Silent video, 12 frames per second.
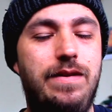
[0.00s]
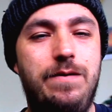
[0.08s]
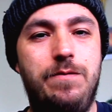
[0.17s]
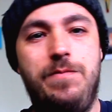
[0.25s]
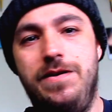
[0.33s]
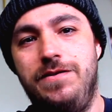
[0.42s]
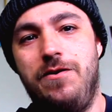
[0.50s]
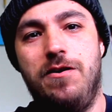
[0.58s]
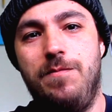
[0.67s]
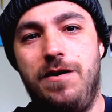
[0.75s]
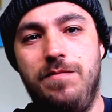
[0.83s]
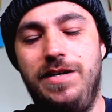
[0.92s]
he would put his
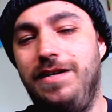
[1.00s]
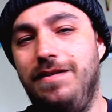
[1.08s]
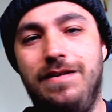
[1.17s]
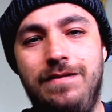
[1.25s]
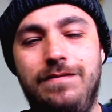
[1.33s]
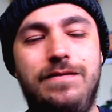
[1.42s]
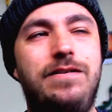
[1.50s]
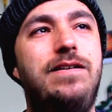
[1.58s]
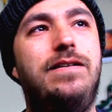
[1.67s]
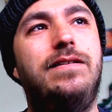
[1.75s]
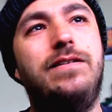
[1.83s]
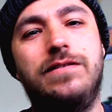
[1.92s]
arm on me, and, you
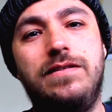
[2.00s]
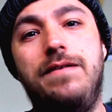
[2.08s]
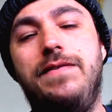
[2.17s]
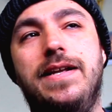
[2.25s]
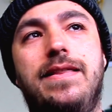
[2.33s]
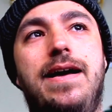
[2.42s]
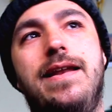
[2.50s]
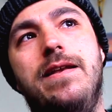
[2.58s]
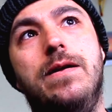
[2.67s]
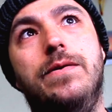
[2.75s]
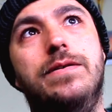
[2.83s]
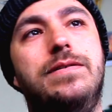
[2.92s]
know, little stuff like that I
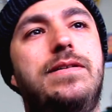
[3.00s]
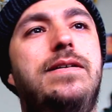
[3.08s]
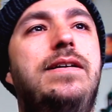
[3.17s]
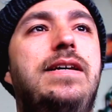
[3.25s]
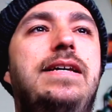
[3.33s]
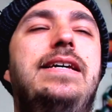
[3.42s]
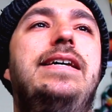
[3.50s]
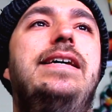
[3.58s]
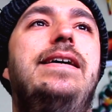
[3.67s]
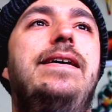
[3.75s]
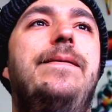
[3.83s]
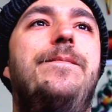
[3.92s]
noticed.
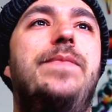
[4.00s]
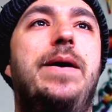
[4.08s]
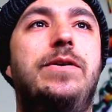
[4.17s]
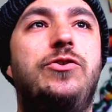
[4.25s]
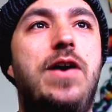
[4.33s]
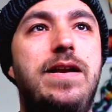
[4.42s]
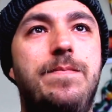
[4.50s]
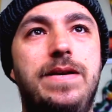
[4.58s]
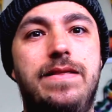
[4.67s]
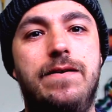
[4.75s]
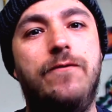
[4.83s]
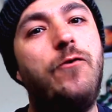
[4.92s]
I would try to be
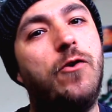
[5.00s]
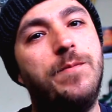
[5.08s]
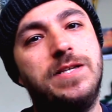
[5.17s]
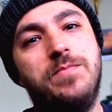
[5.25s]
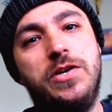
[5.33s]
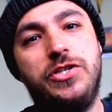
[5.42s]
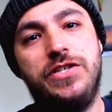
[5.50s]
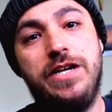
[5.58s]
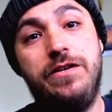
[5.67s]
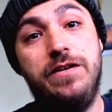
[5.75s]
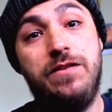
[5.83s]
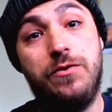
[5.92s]
there for him as much as I
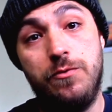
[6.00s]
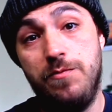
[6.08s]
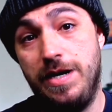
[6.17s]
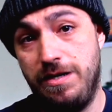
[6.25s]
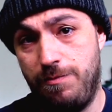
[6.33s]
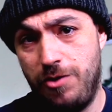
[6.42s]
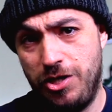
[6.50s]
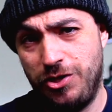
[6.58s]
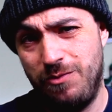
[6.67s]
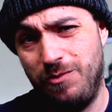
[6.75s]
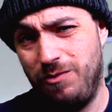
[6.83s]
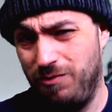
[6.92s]
could through my
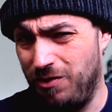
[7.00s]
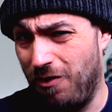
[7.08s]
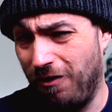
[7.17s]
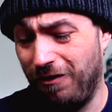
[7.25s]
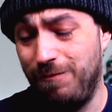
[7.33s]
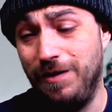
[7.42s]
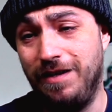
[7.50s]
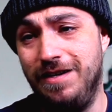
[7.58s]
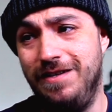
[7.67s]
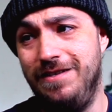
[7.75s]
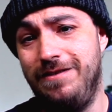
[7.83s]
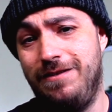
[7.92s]
depression, which was hard
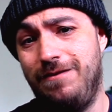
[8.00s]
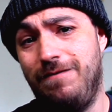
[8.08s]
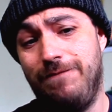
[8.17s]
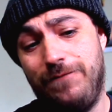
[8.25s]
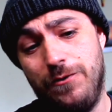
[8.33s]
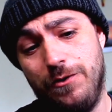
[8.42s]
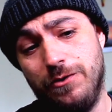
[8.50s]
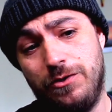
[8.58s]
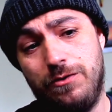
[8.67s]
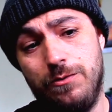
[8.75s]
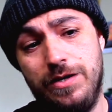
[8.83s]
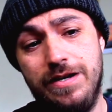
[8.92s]
because for those
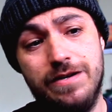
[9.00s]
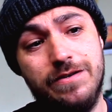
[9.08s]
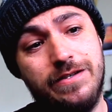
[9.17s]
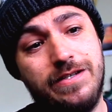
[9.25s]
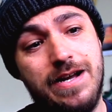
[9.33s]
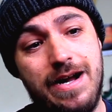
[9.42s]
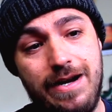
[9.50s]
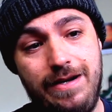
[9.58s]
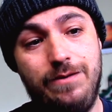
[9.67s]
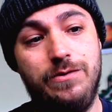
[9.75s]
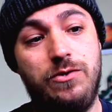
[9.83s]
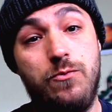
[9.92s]
3 years
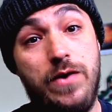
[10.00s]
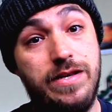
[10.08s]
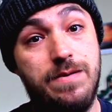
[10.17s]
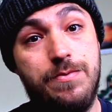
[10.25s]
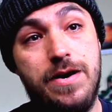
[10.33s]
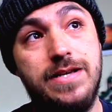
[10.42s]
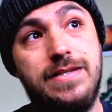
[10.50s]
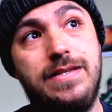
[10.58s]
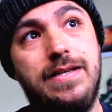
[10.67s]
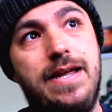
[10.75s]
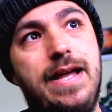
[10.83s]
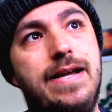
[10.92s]
I was quite
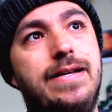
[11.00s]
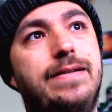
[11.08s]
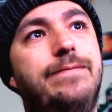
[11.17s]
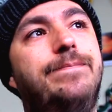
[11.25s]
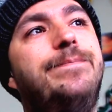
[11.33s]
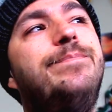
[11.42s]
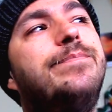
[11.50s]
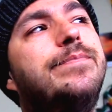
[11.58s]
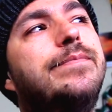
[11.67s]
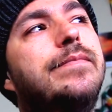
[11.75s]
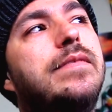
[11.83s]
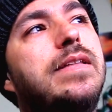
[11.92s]
depressed, and
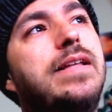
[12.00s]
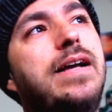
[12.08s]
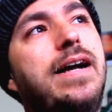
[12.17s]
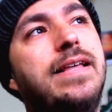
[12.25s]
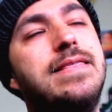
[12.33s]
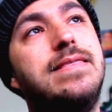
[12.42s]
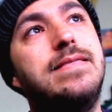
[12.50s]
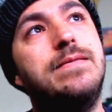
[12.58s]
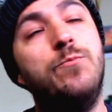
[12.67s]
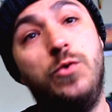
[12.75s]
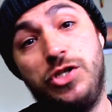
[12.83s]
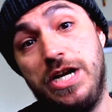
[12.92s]
I
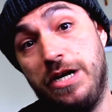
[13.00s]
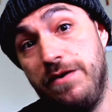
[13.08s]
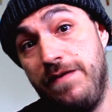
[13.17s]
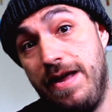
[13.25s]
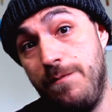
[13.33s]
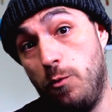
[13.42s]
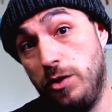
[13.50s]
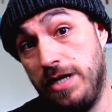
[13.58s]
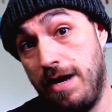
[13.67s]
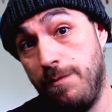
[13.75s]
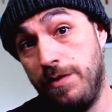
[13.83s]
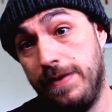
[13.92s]
wish I could have had more
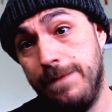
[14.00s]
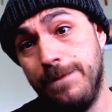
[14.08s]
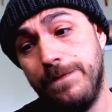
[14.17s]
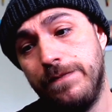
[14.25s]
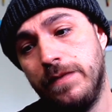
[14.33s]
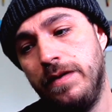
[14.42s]
time with him